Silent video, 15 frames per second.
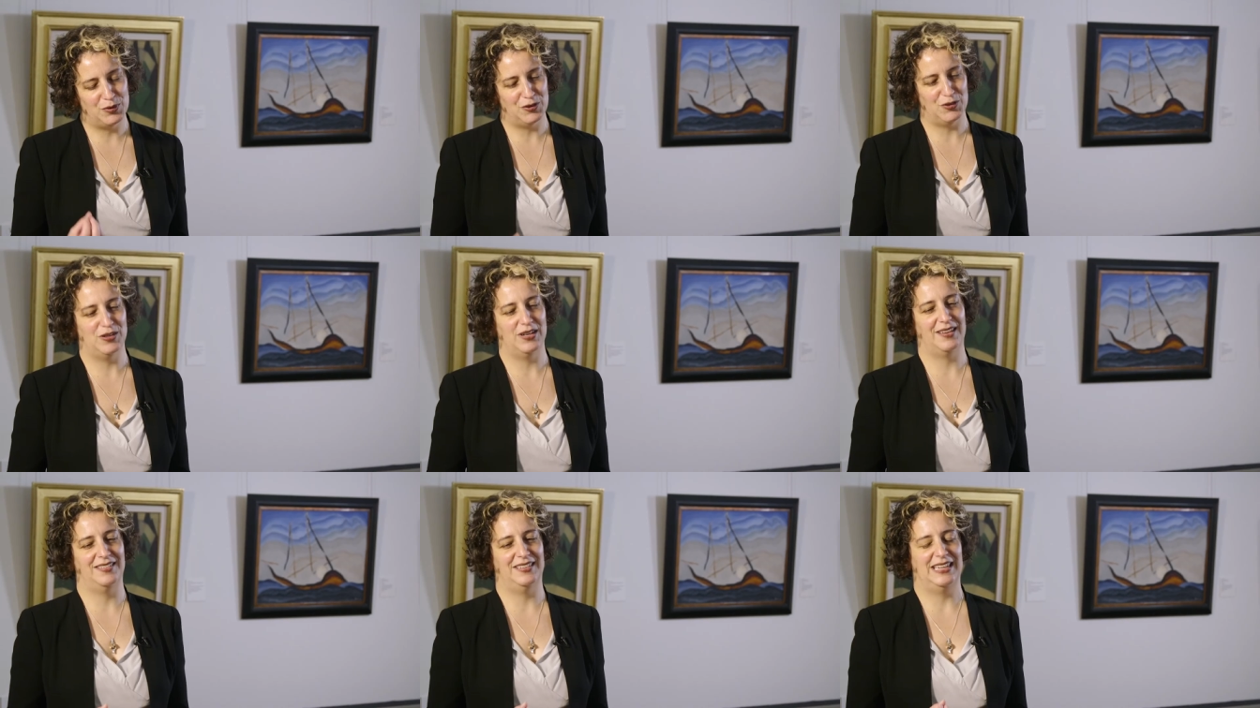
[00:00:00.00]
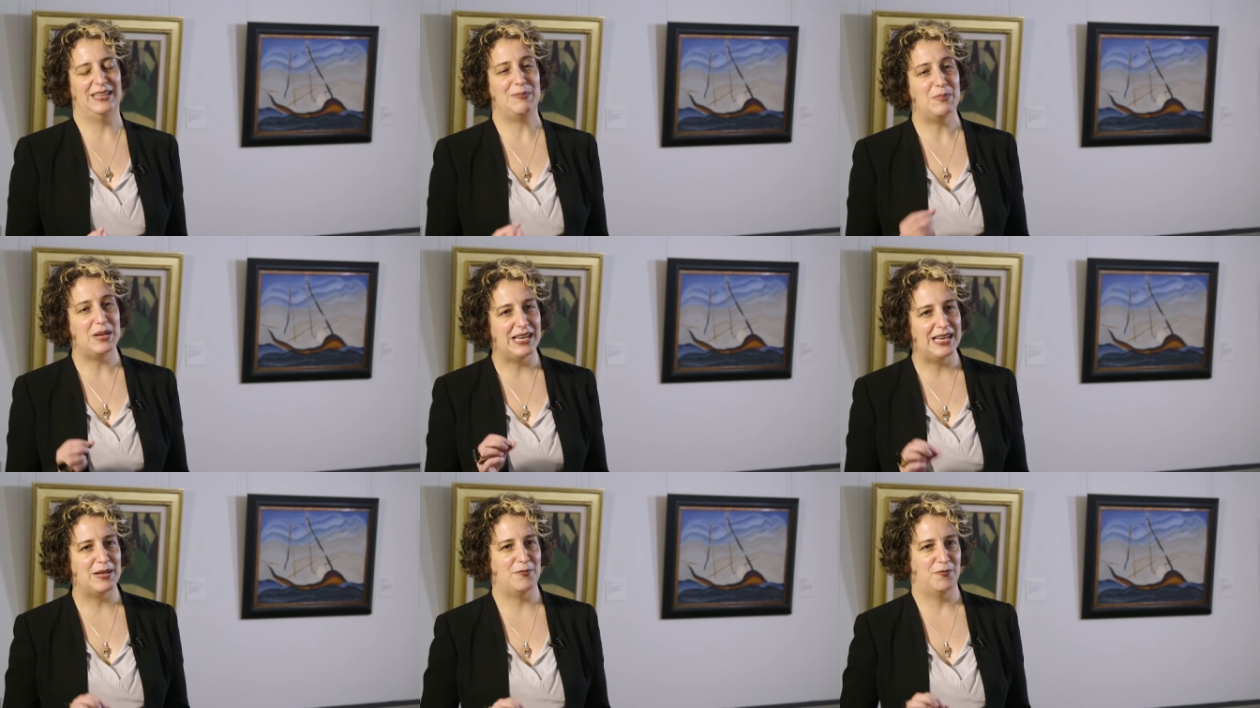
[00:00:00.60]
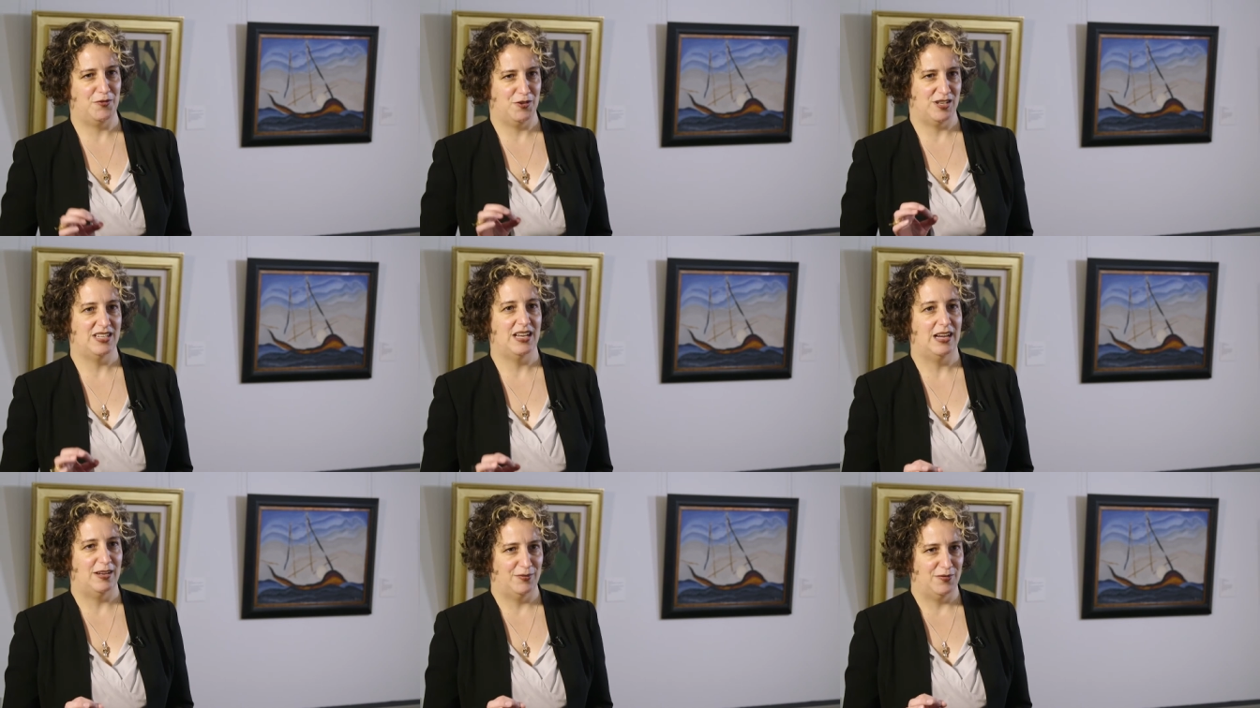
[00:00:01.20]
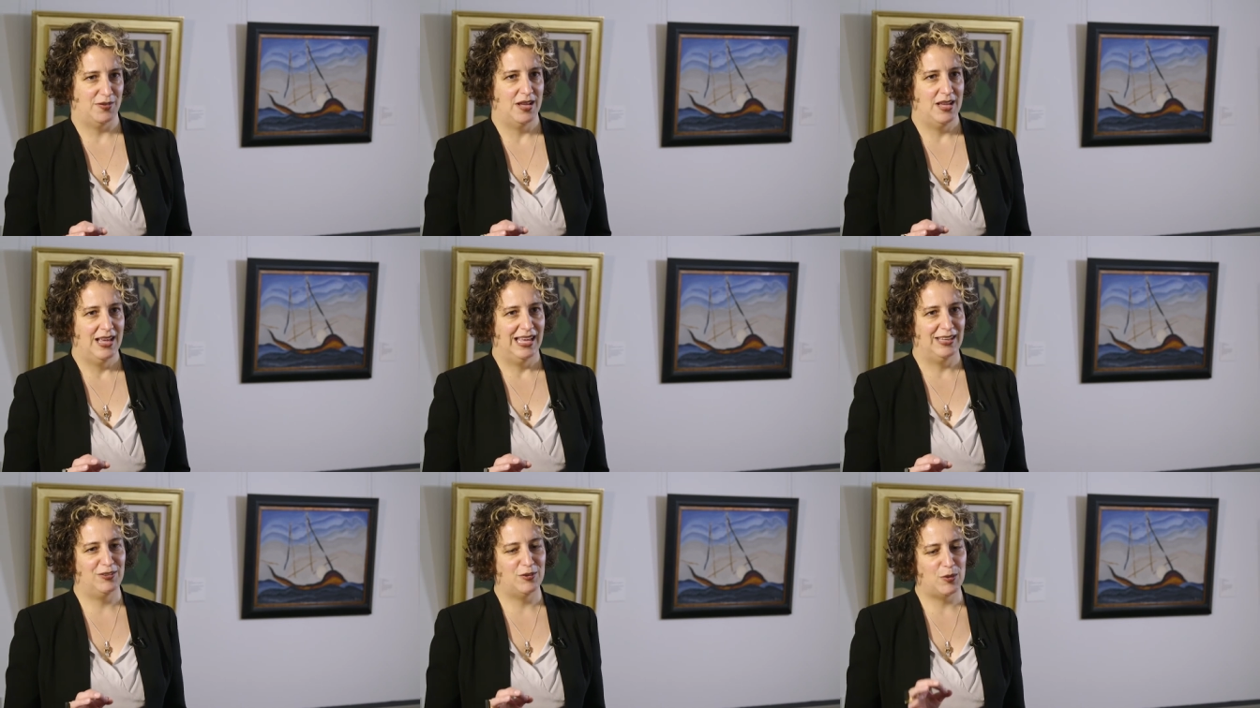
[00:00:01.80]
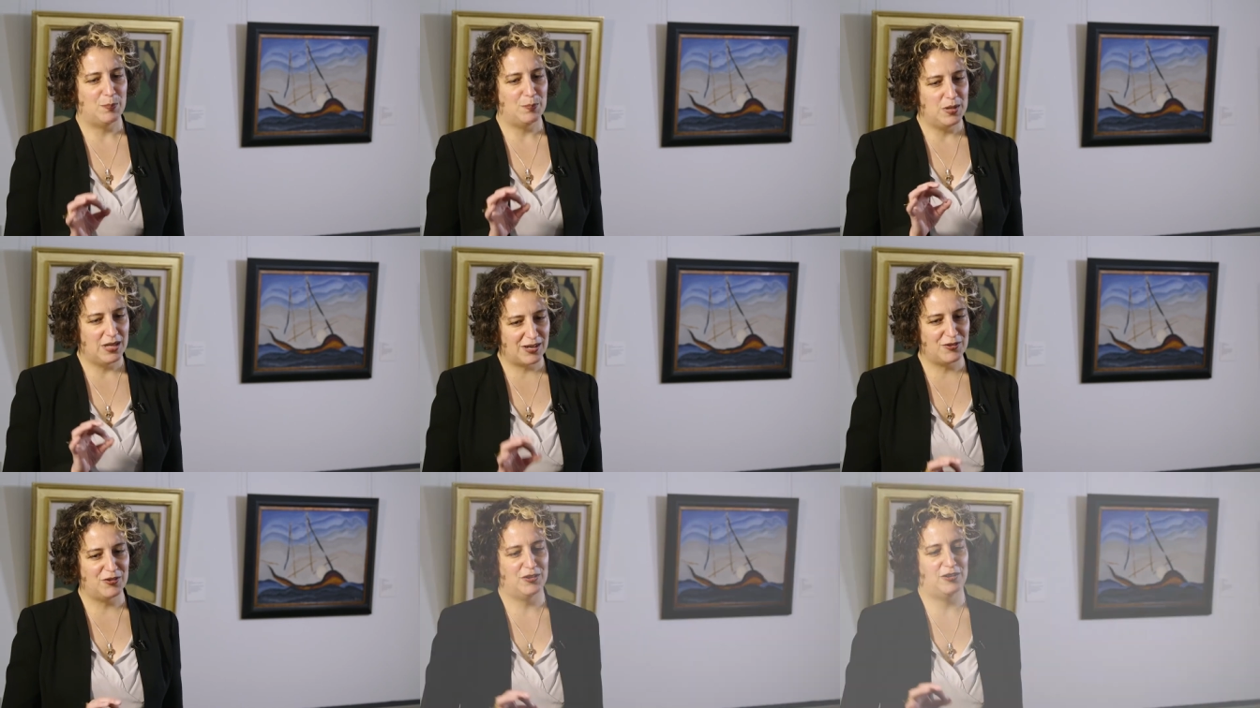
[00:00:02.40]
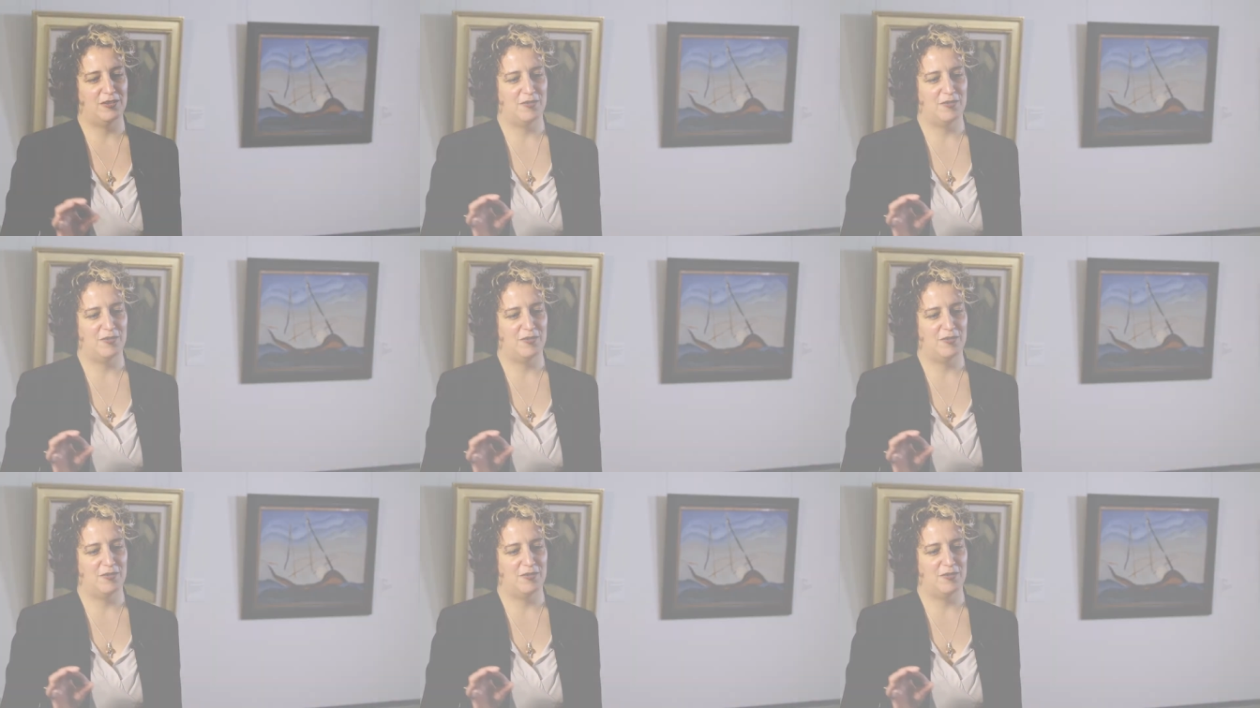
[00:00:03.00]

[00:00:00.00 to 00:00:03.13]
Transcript: a certain extent, a medium for Dove. And so the pictures